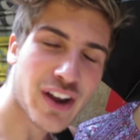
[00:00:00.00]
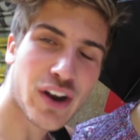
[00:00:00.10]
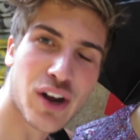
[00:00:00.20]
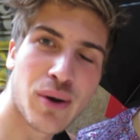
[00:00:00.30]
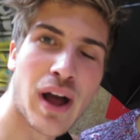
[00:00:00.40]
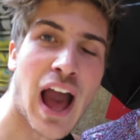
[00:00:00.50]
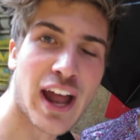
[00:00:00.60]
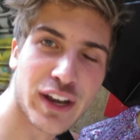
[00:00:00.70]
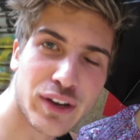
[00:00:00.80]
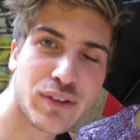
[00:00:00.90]
Girl,
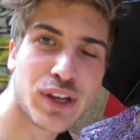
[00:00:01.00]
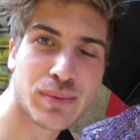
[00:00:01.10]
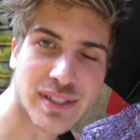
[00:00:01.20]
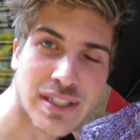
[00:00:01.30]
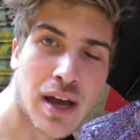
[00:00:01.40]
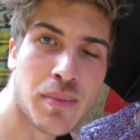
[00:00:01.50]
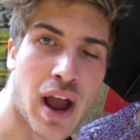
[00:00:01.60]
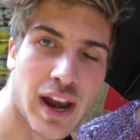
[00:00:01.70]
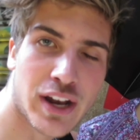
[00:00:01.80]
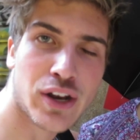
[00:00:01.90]
I knew you was
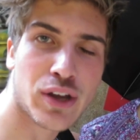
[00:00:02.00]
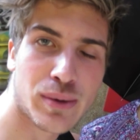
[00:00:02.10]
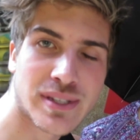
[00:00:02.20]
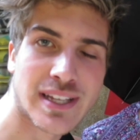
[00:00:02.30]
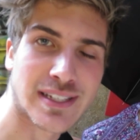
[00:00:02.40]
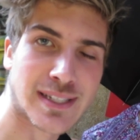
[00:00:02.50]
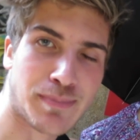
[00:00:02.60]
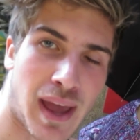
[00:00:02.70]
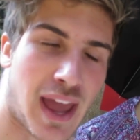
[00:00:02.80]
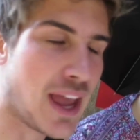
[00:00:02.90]
somewhere. I didn't know you was in
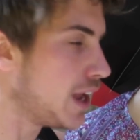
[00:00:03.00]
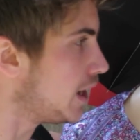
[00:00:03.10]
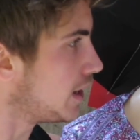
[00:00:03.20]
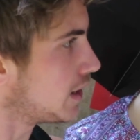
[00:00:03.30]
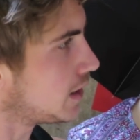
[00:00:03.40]
Spain.